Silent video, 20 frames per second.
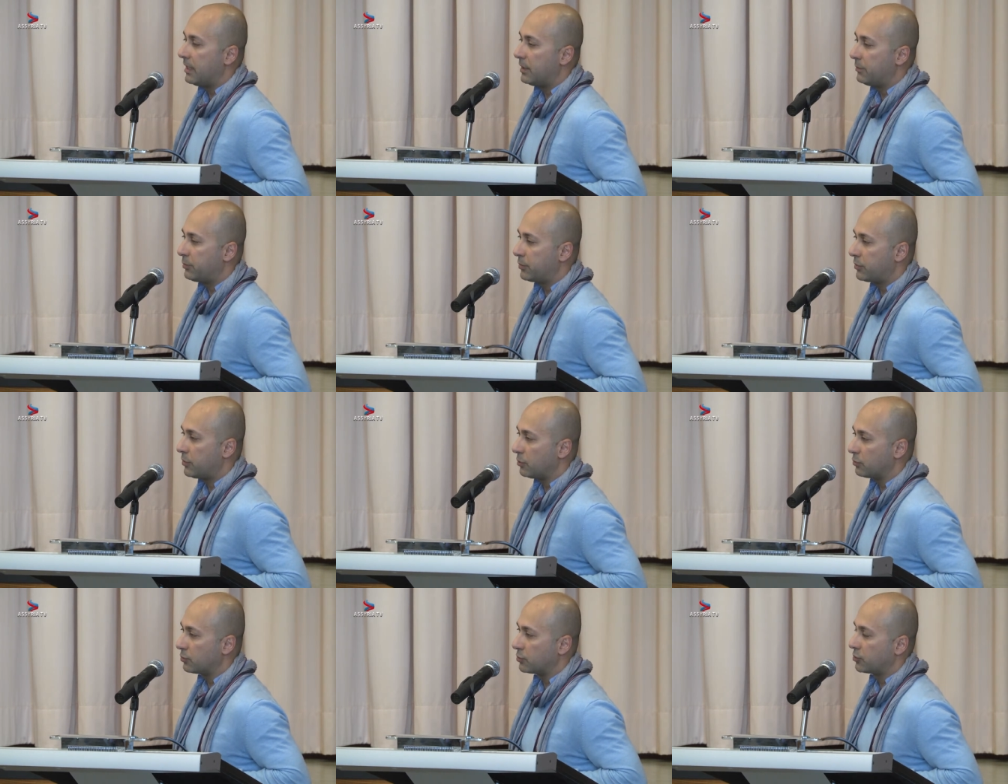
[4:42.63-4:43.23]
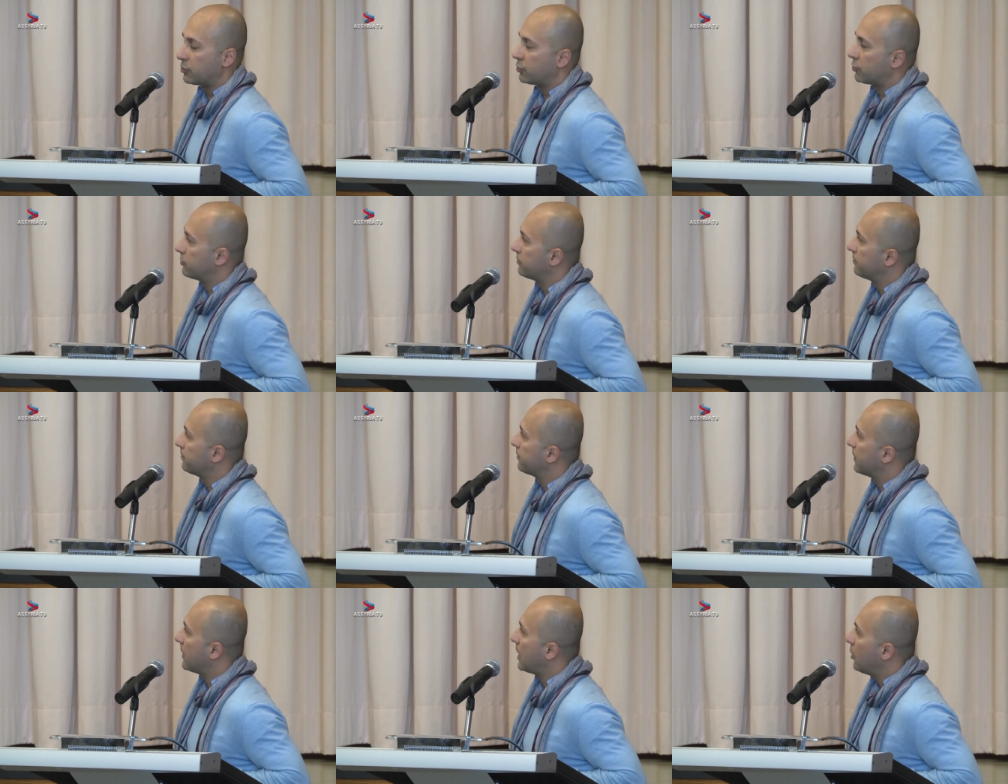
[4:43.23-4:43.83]
approach,
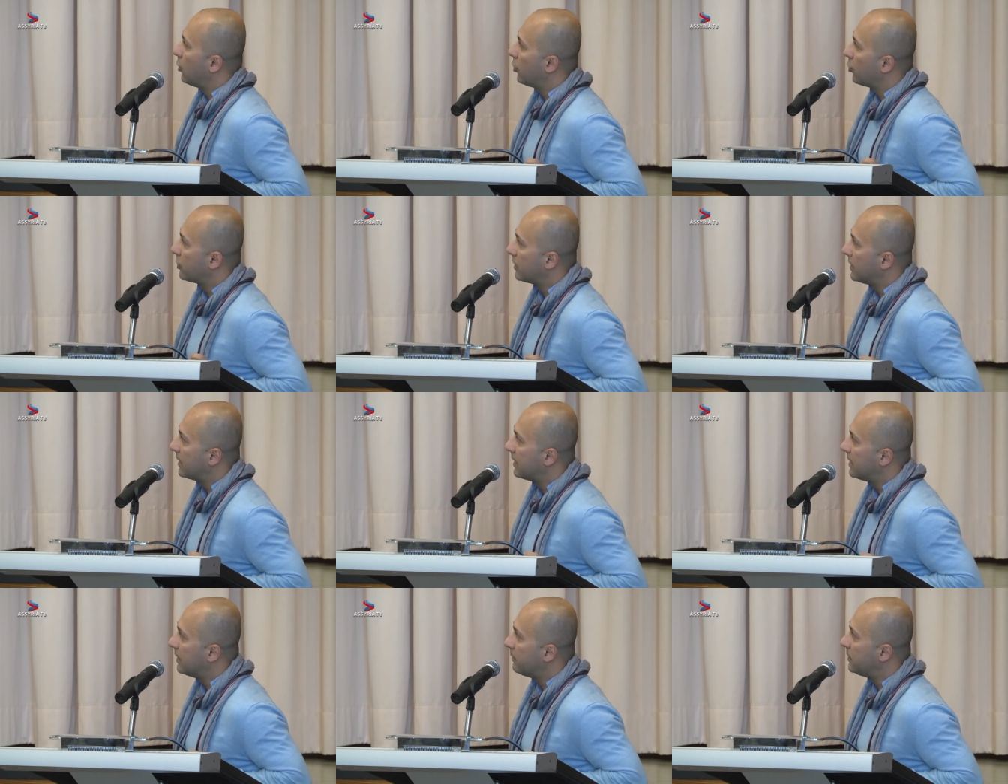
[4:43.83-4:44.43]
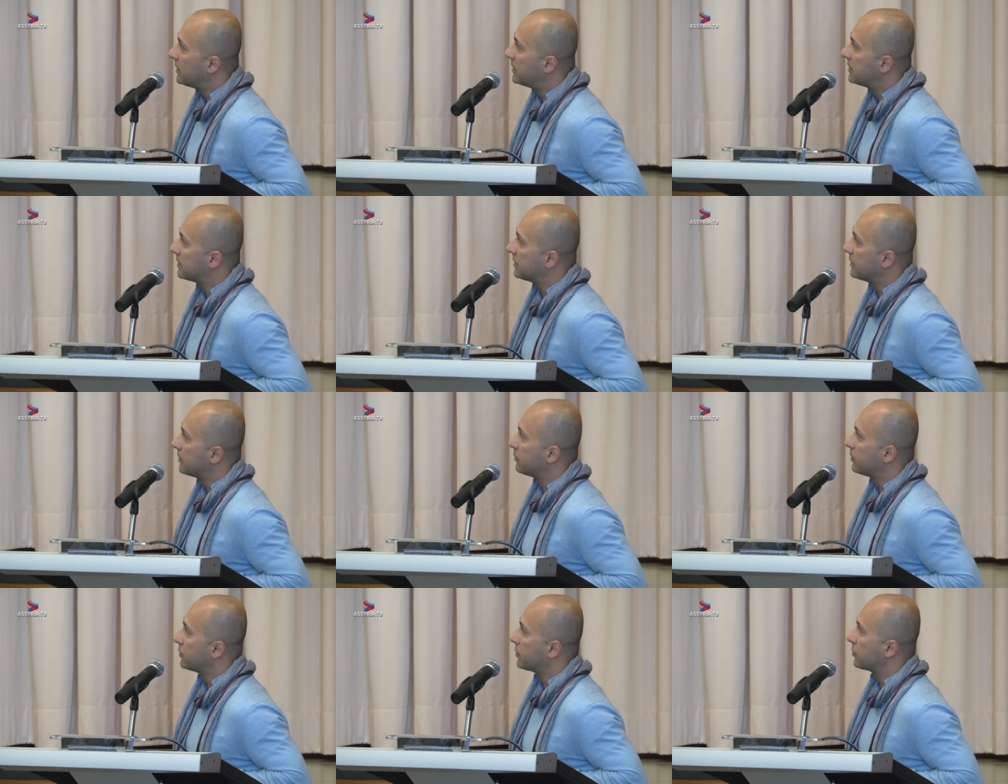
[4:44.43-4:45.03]
or a
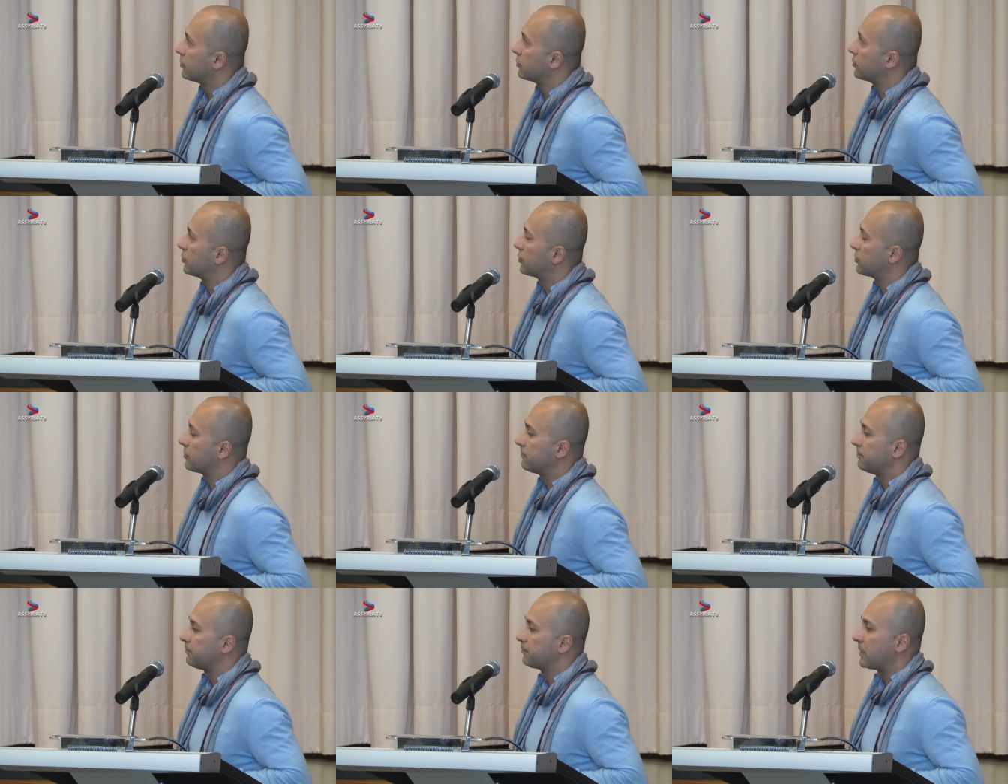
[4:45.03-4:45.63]
limited approach.